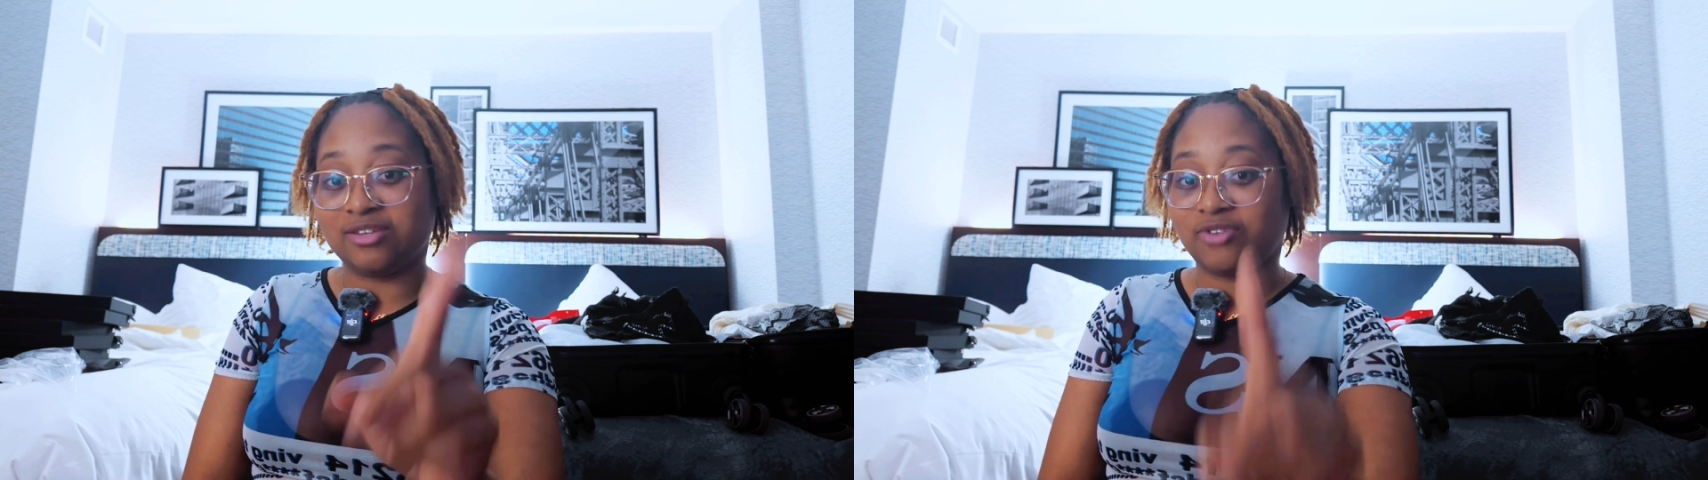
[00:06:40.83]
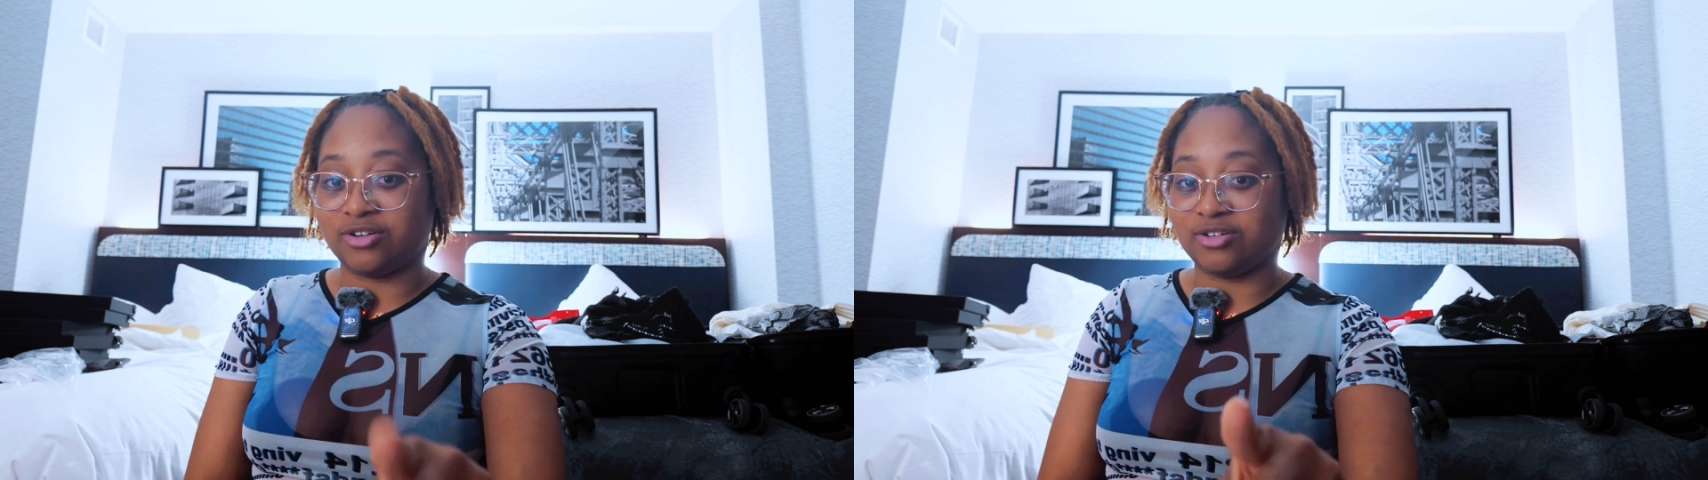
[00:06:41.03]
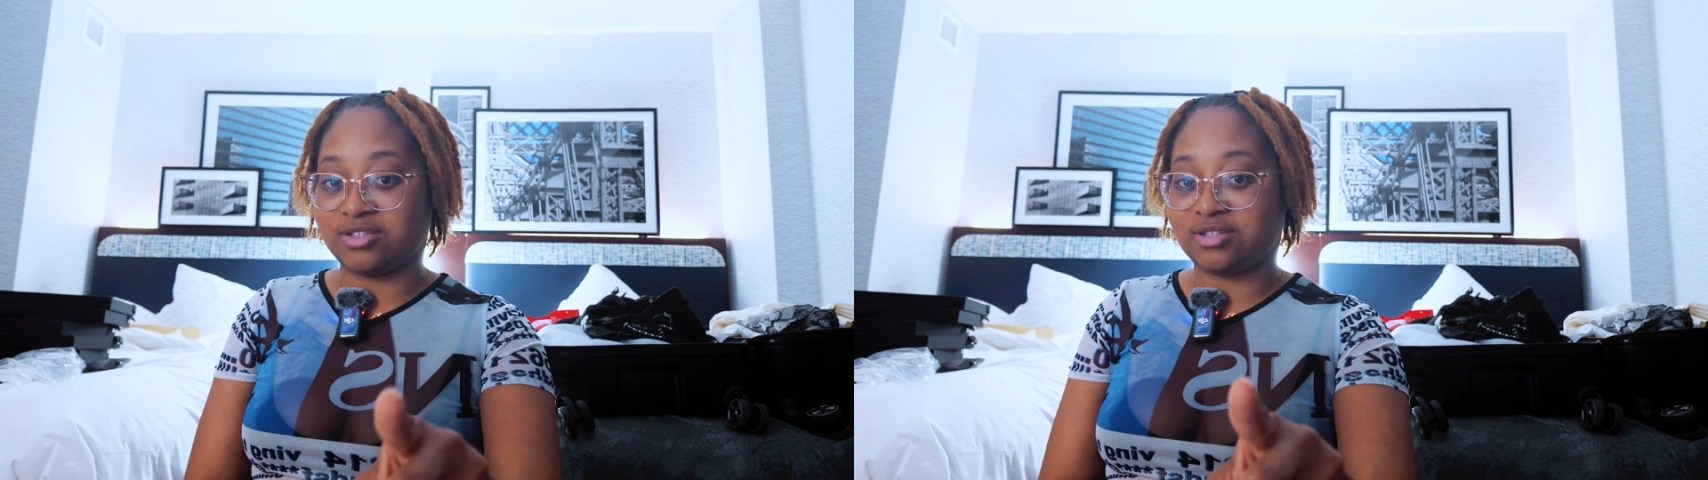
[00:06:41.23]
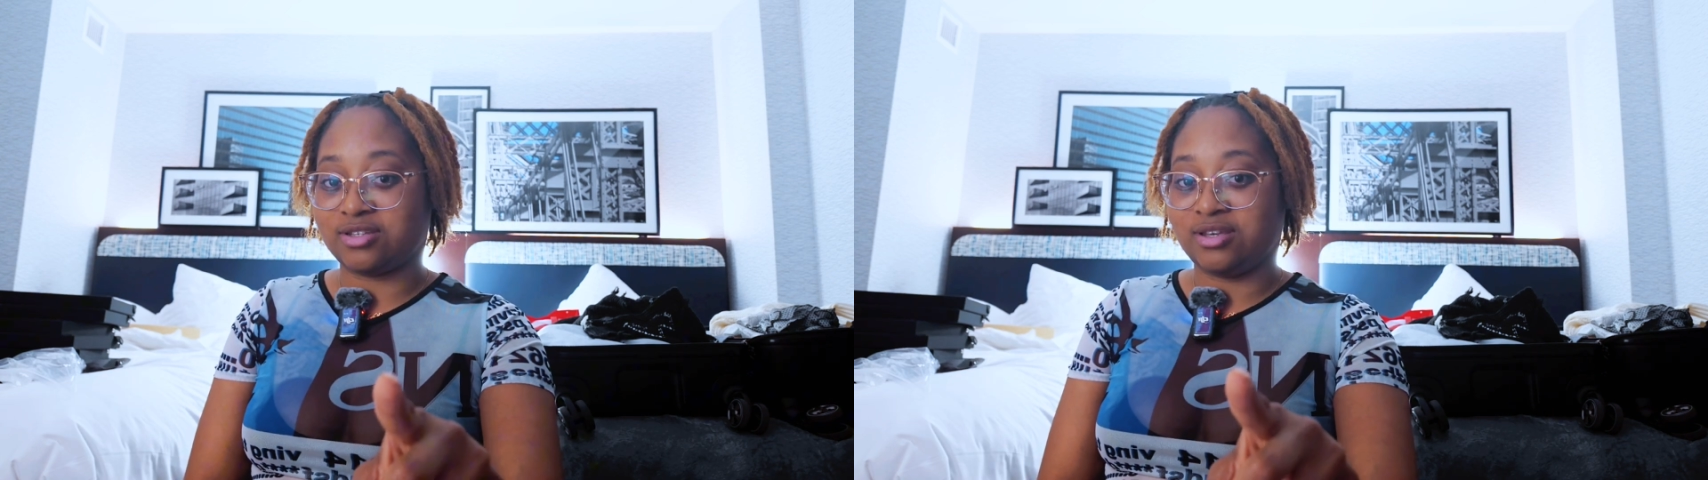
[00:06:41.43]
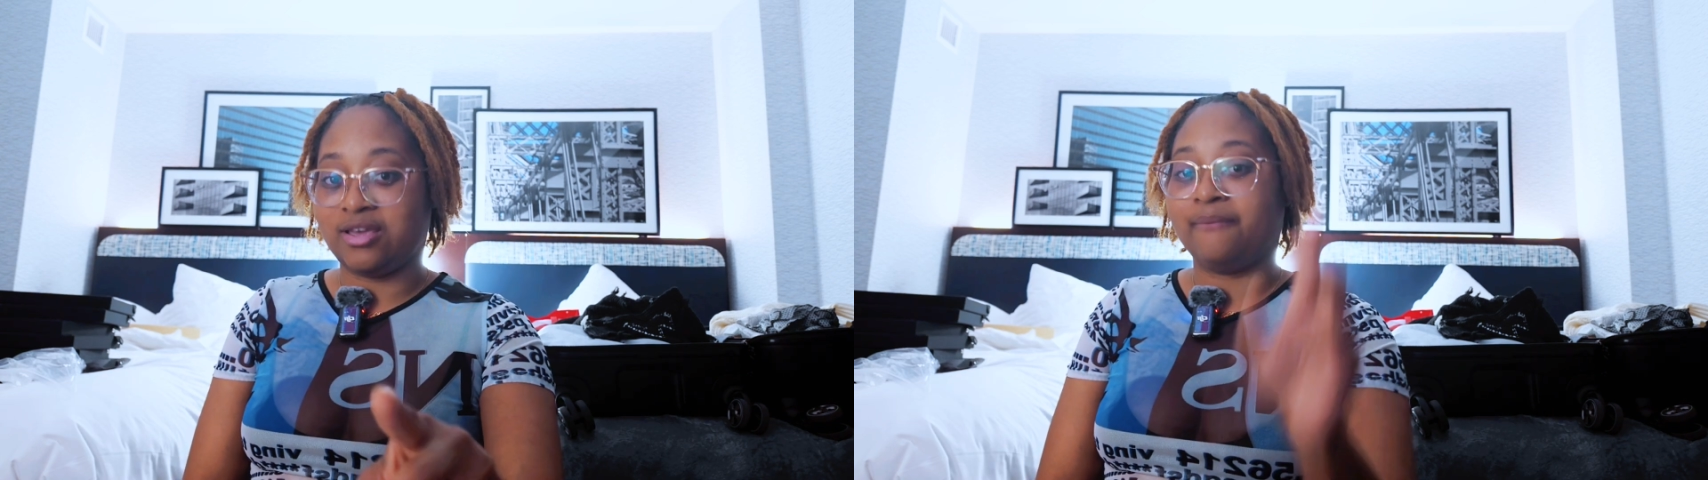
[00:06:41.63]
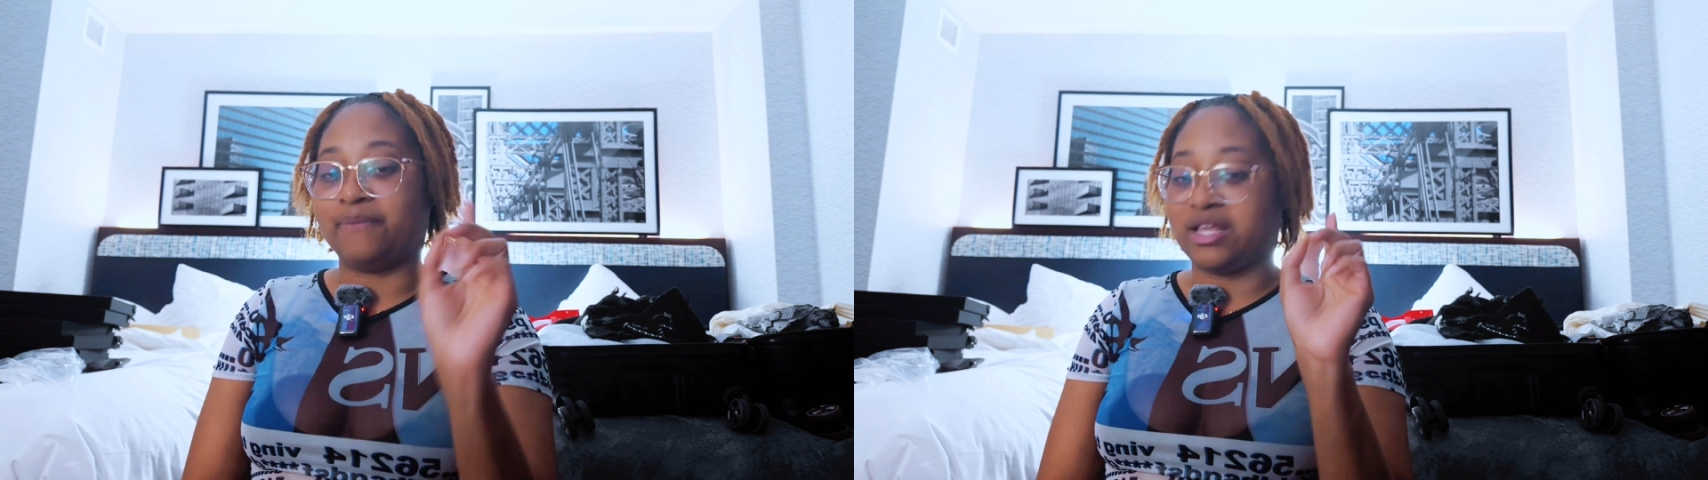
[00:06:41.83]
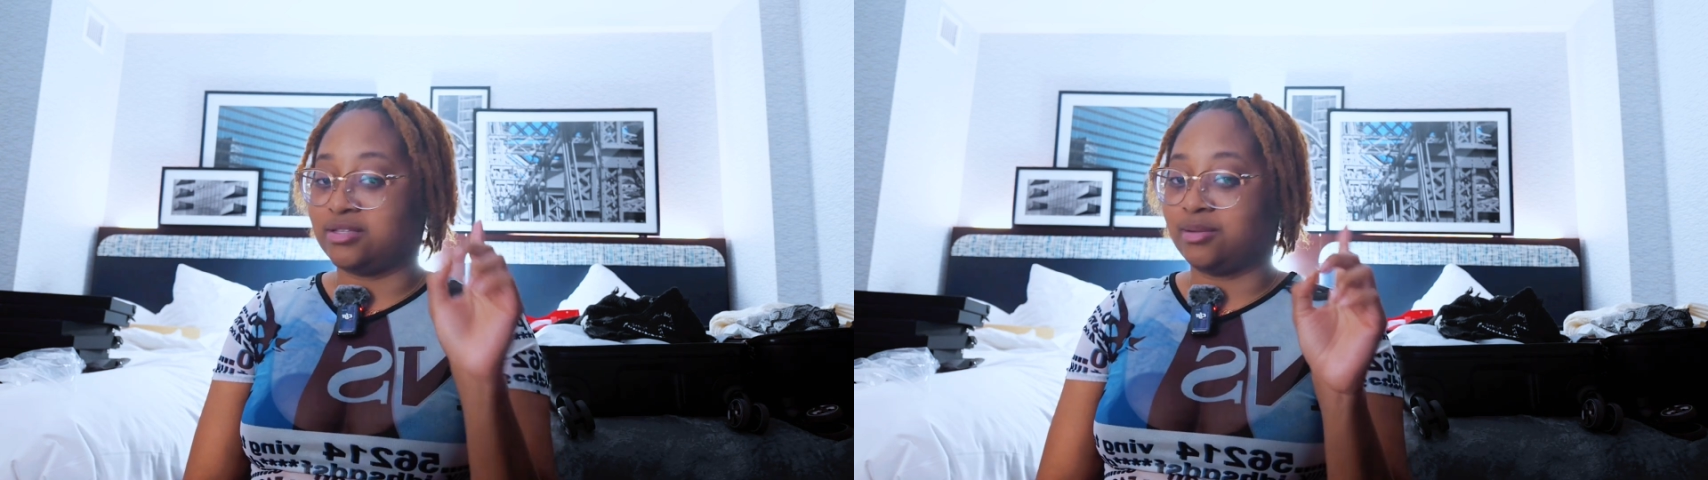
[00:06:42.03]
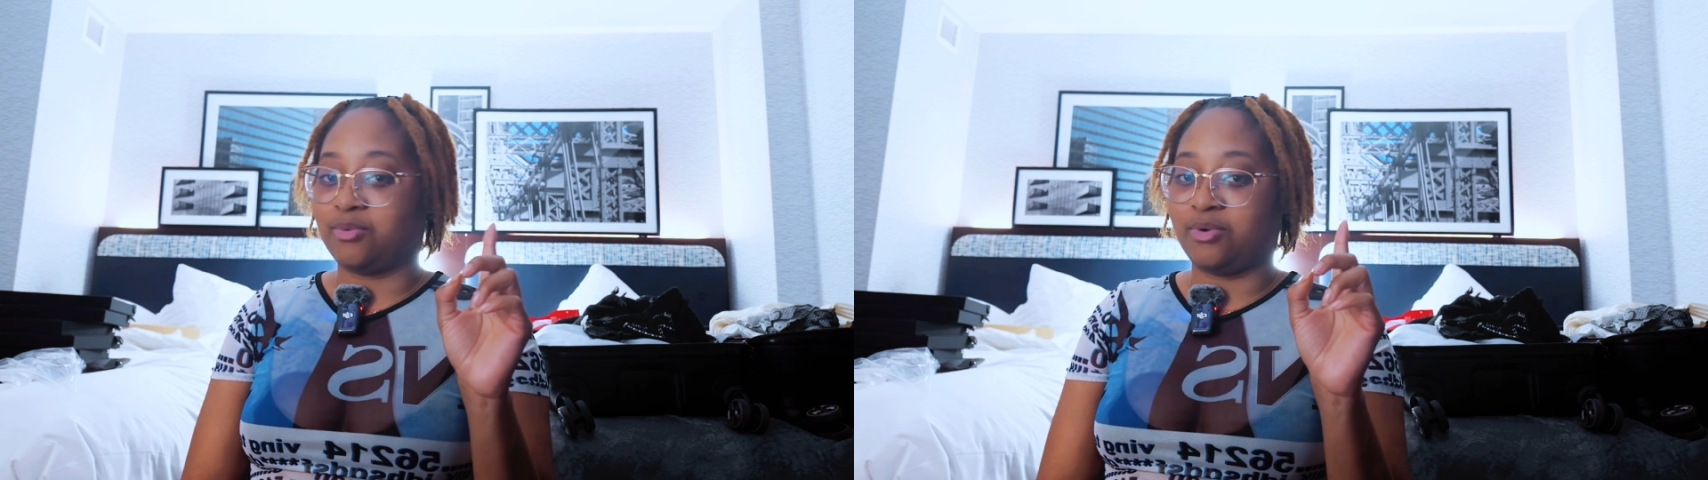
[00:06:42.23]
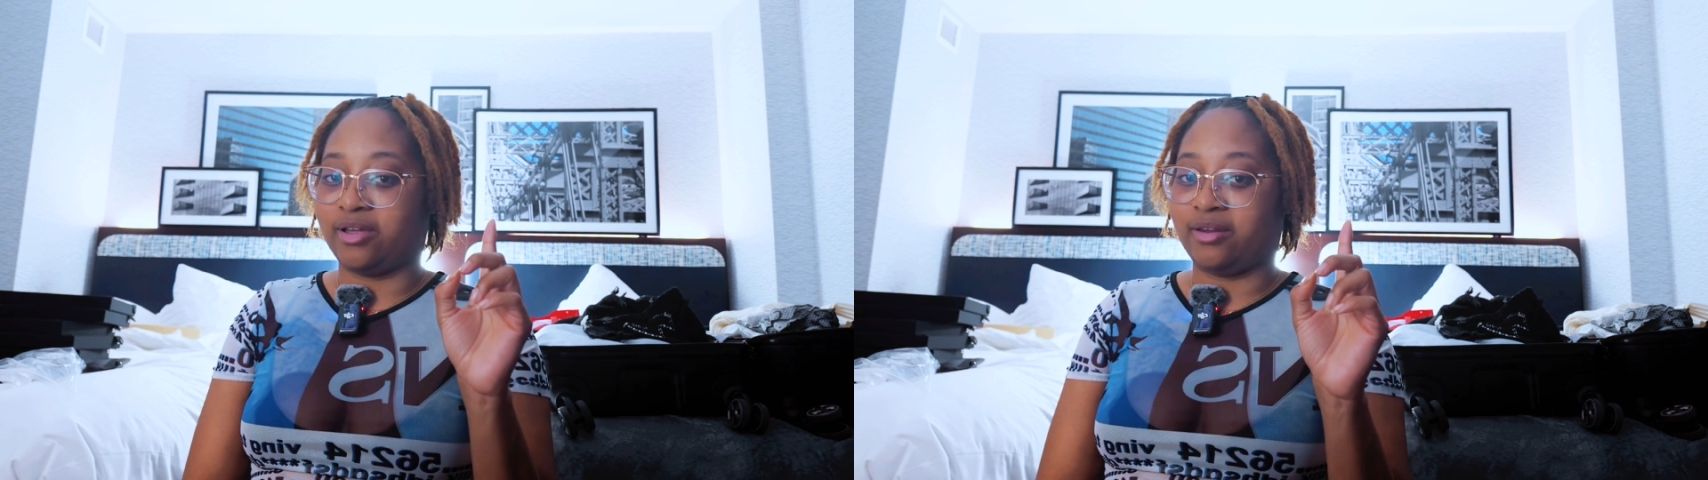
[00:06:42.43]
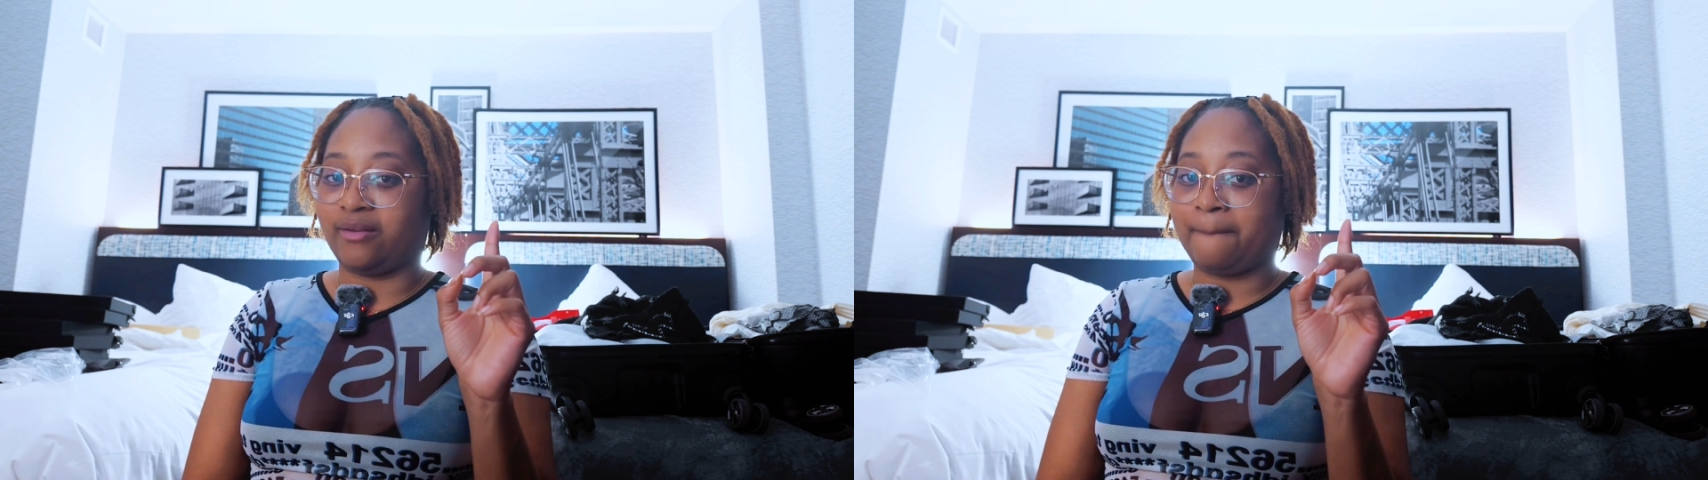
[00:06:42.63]
first. That's number
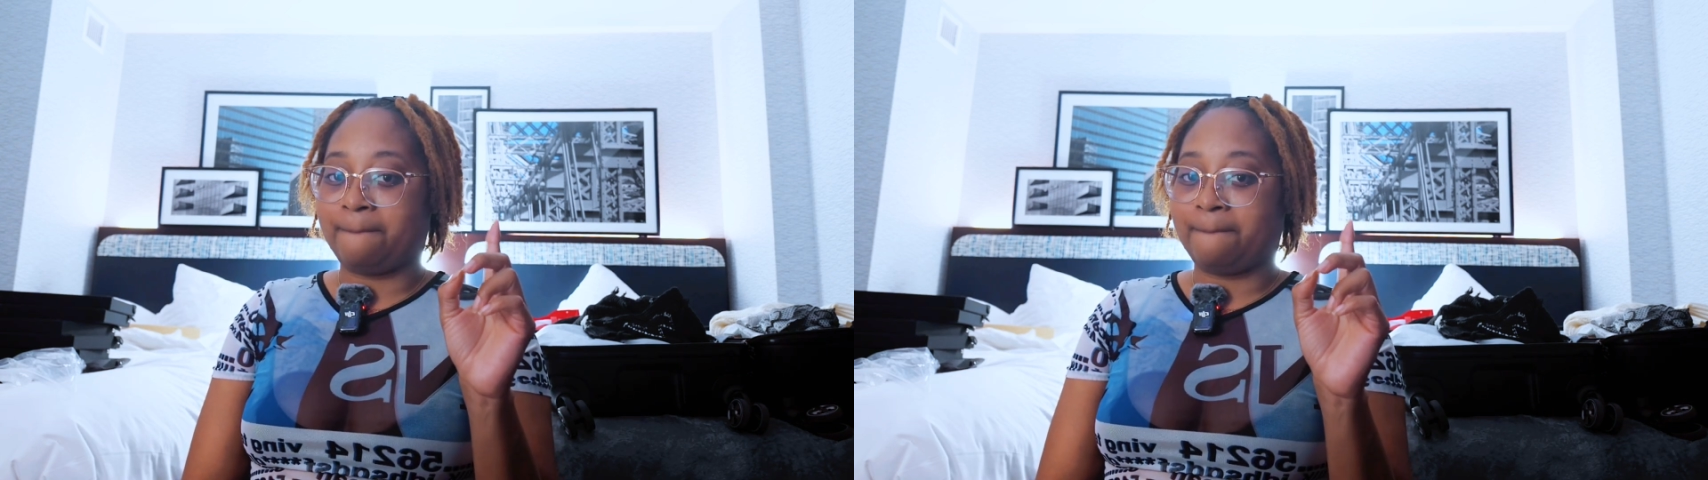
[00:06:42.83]
1.